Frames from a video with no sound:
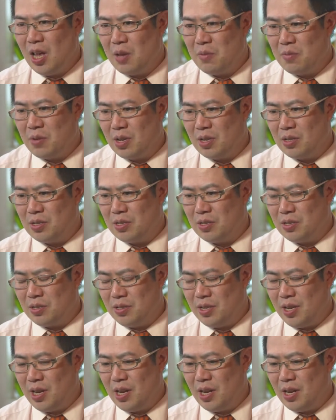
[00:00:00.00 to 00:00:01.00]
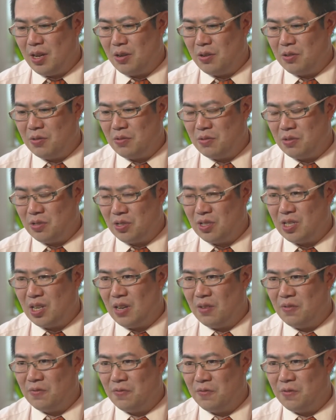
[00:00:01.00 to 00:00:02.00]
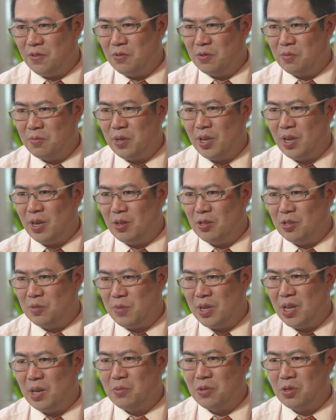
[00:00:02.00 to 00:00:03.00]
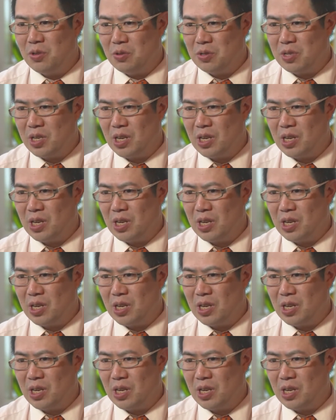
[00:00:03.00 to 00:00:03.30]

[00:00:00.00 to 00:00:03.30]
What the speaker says: but now staff feel empowered to be able to look